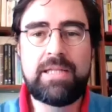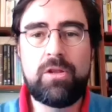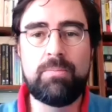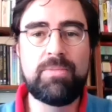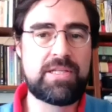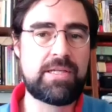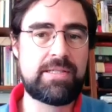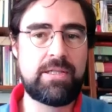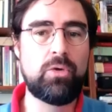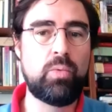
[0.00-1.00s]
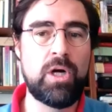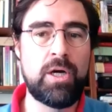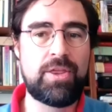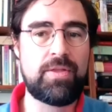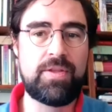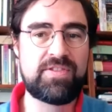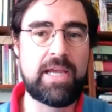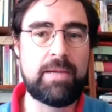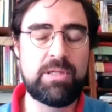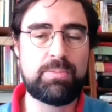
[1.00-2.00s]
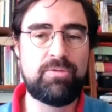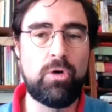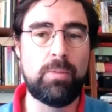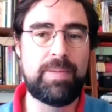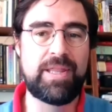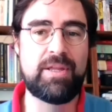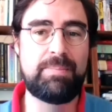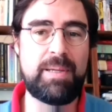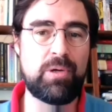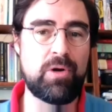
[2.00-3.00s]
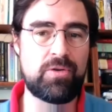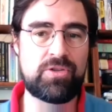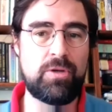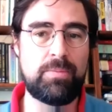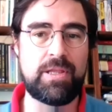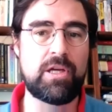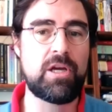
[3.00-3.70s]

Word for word: I exactly. tell them this is still worth the same as before, but the people are not stupid.